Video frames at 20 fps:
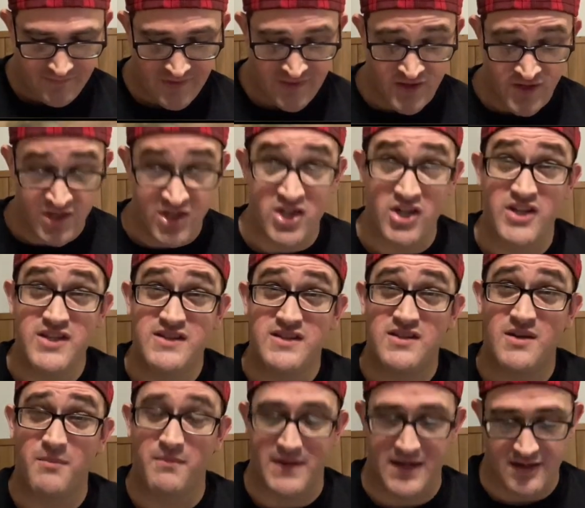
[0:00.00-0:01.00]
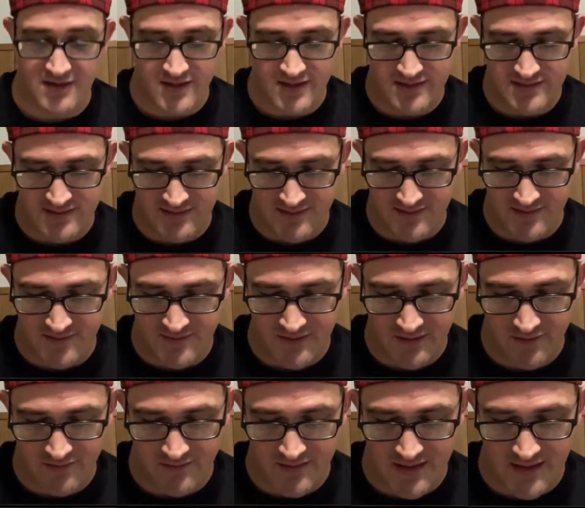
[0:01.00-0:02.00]
The Good Samaritan.
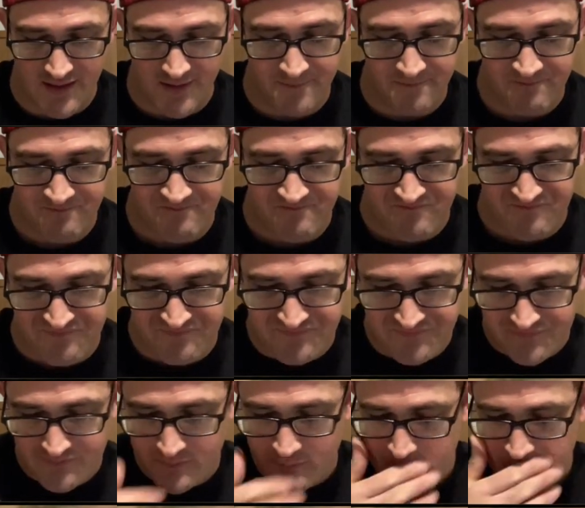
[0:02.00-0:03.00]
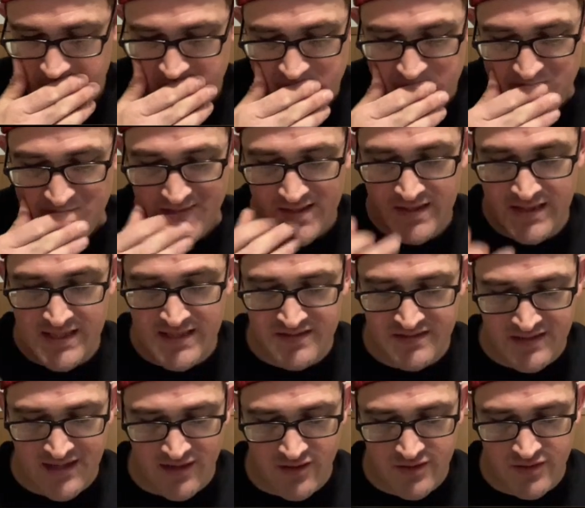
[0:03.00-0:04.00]
All right. He is
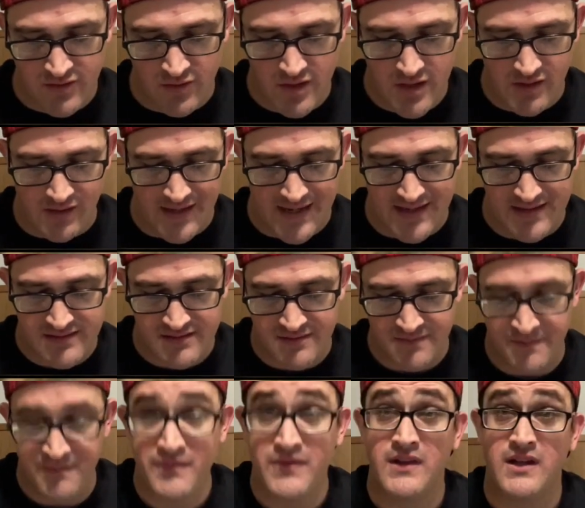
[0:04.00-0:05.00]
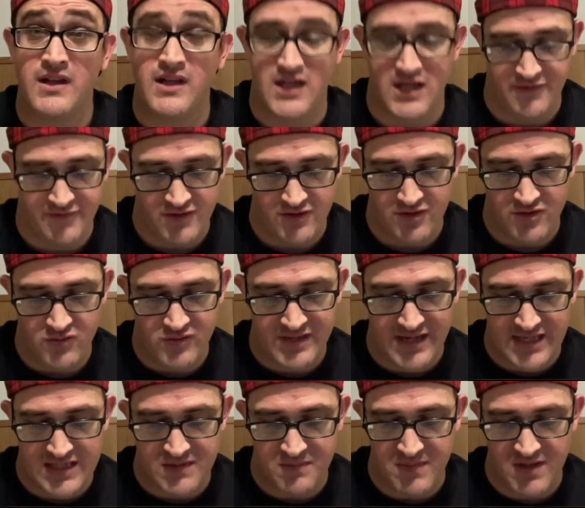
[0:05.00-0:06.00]
territory class. If your New
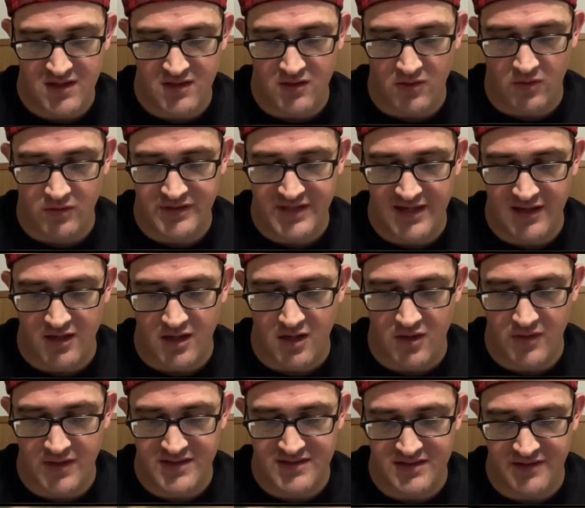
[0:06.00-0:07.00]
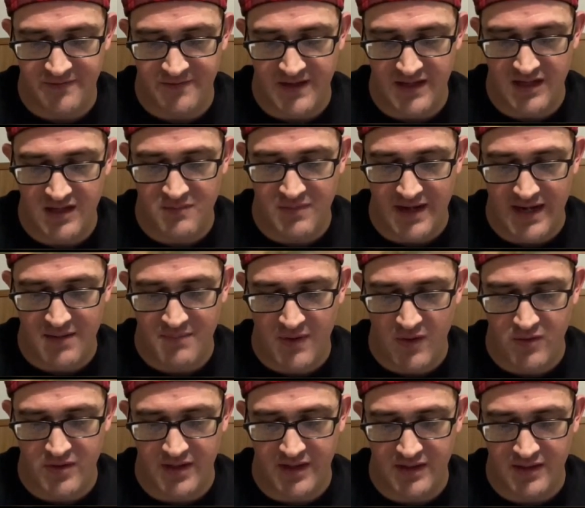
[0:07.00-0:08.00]
Testament gold hero is defeated by
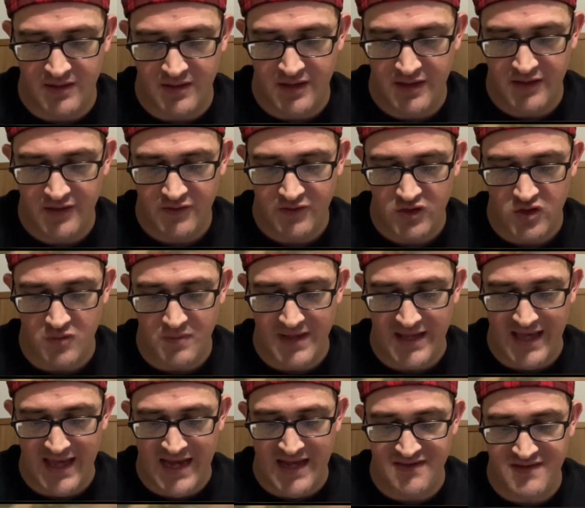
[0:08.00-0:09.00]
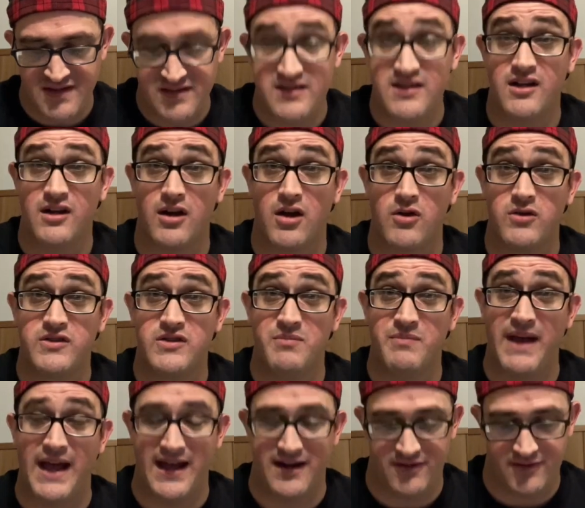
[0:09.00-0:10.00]
opponent, you may add this hero to
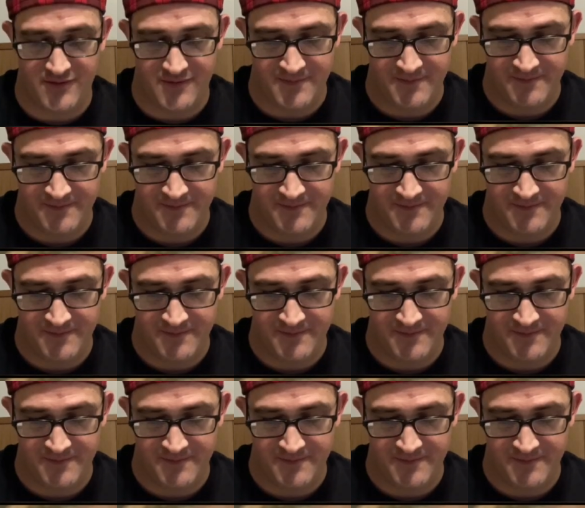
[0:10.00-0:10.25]
battle.